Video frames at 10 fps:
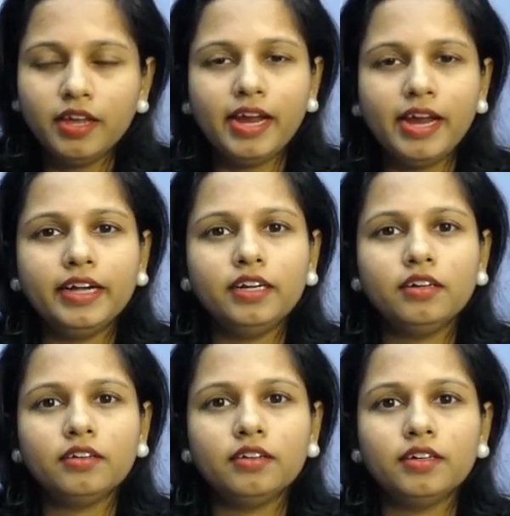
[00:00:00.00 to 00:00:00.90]
and
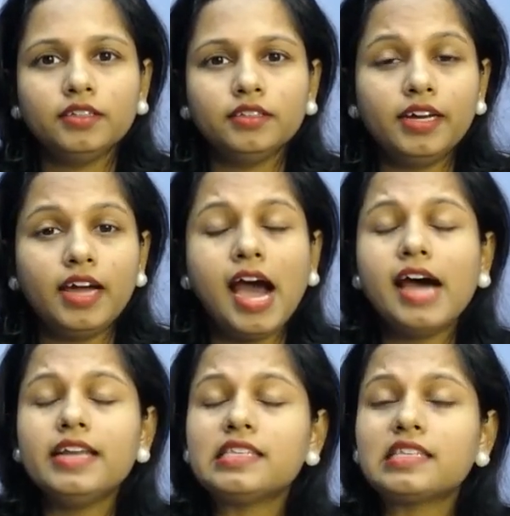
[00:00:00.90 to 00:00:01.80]
uh, there
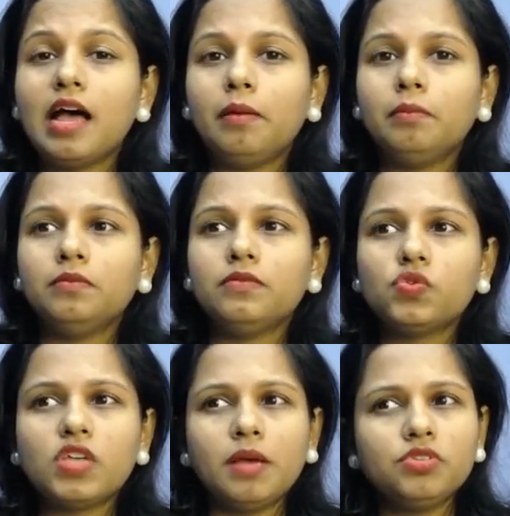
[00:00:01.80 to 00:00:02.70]
are some
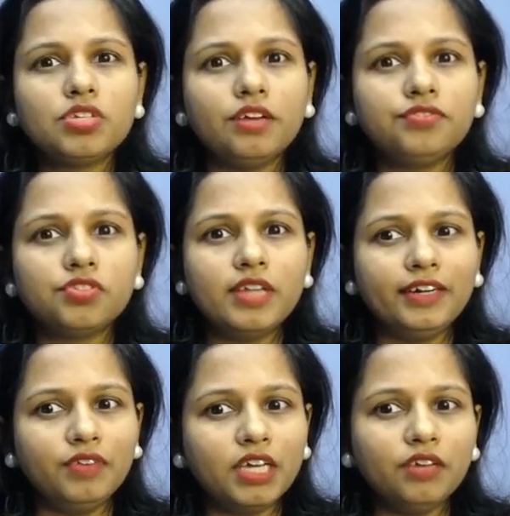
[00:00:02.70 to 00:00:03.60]
some stuffs
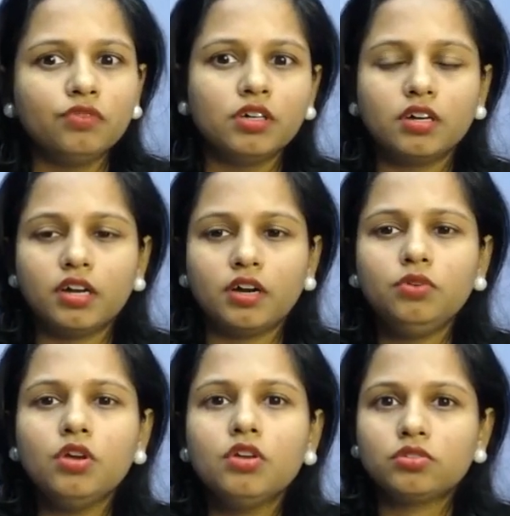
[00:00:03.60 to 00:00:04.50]
that we can work around